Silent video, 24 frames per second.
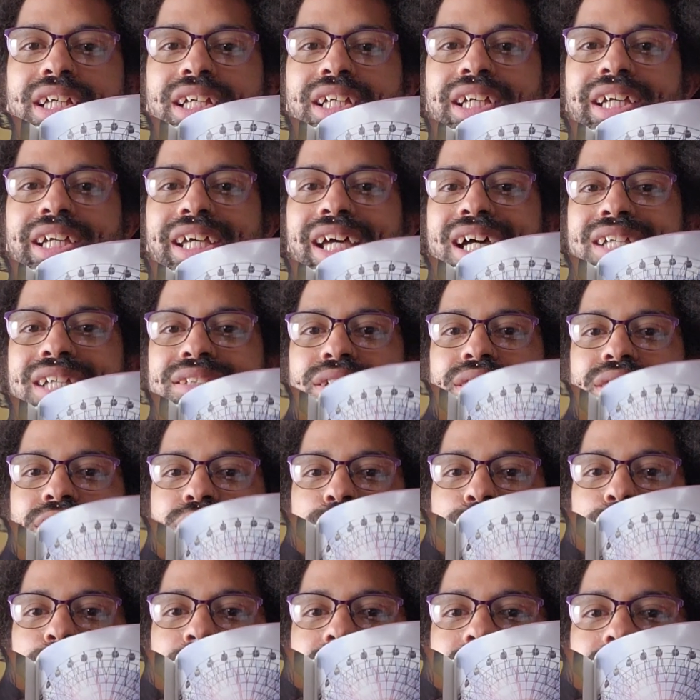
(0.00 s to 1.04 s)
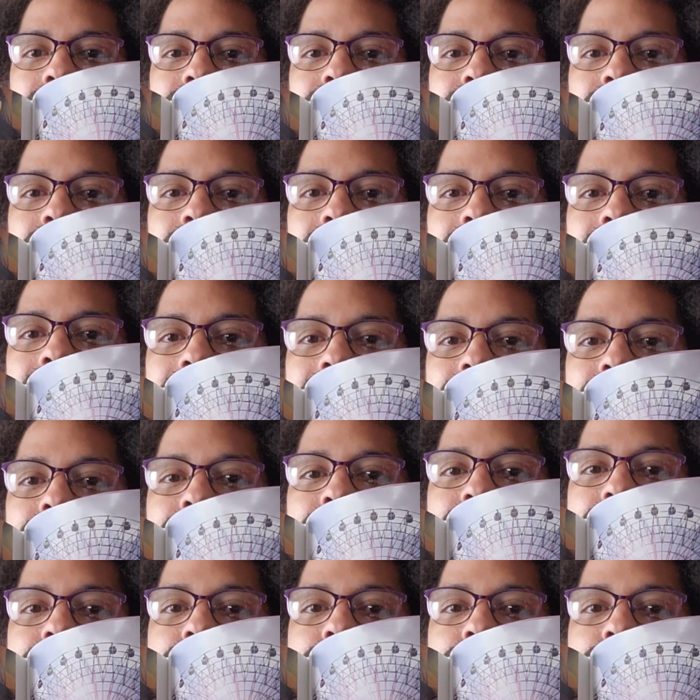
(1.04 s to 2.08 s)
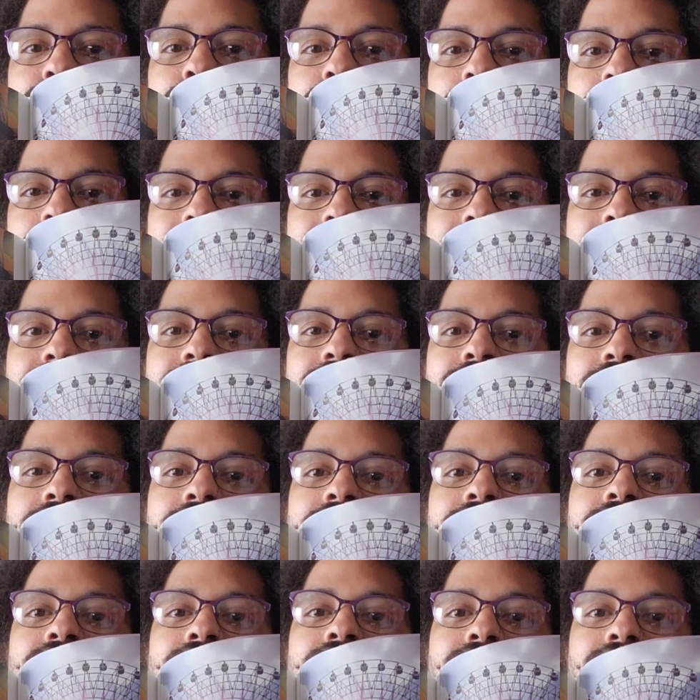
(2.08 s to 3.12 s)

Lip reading: it has a little bit of a lot of his stories in here.